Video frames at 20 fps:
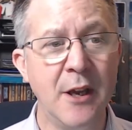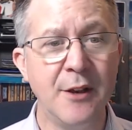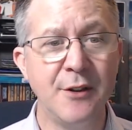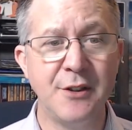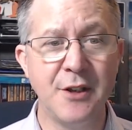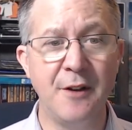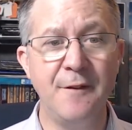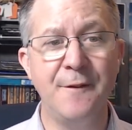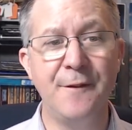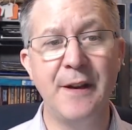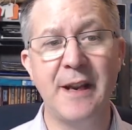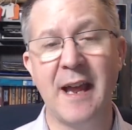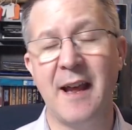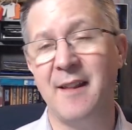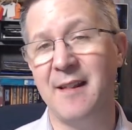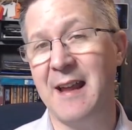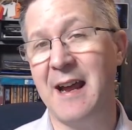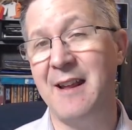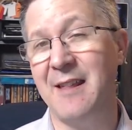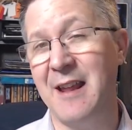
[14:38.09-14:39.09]
don't
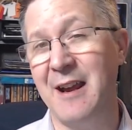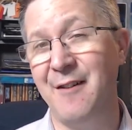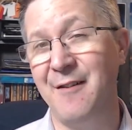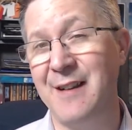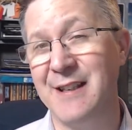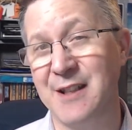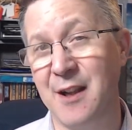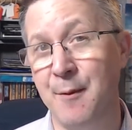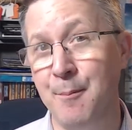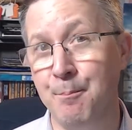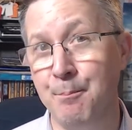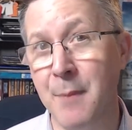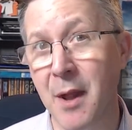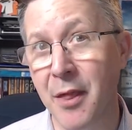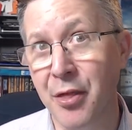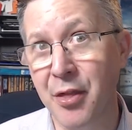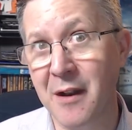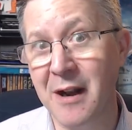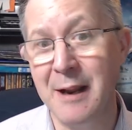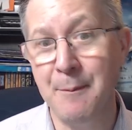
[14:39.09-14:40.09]
forget that there is a
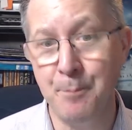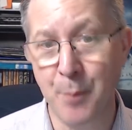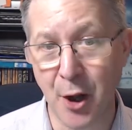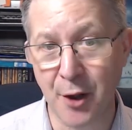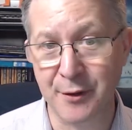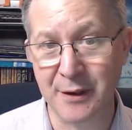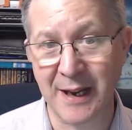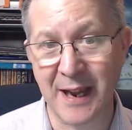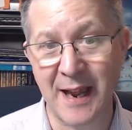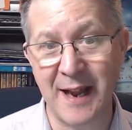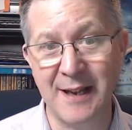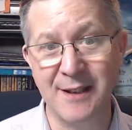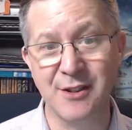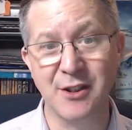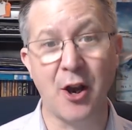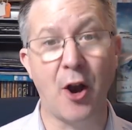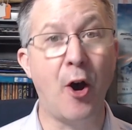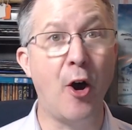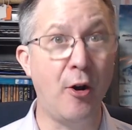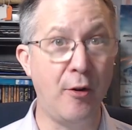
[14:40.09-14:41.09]
monthly podcast
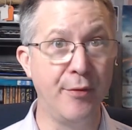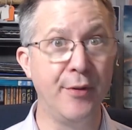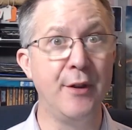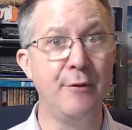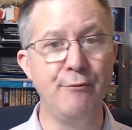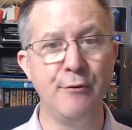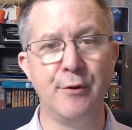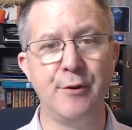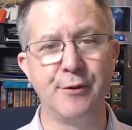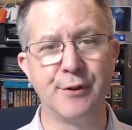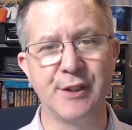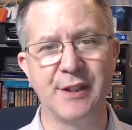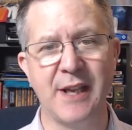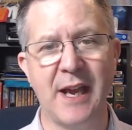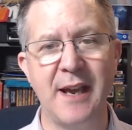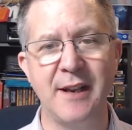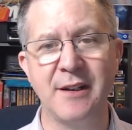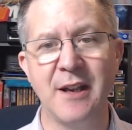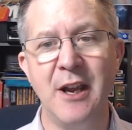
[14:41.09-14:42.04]
on the rule set